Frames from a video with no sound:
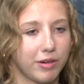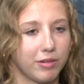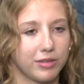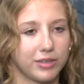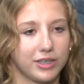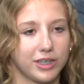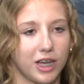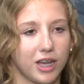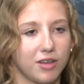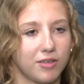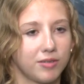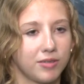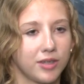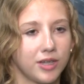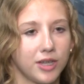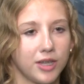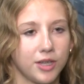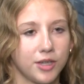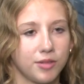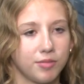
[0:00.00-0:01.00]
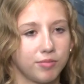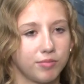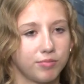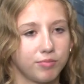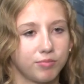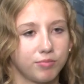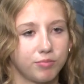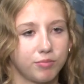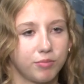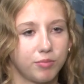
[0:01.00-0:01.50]
own self.
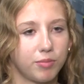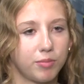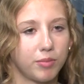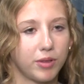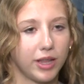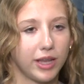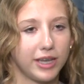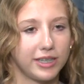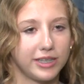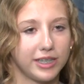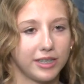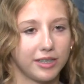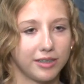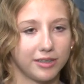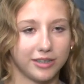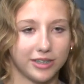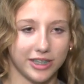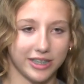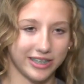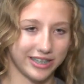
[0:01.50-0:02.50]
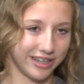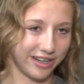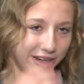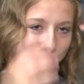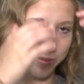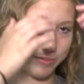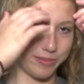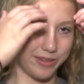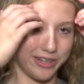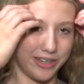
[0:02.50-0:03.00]
Placing just a
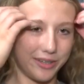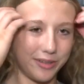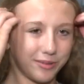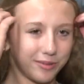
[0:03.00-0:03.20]
number.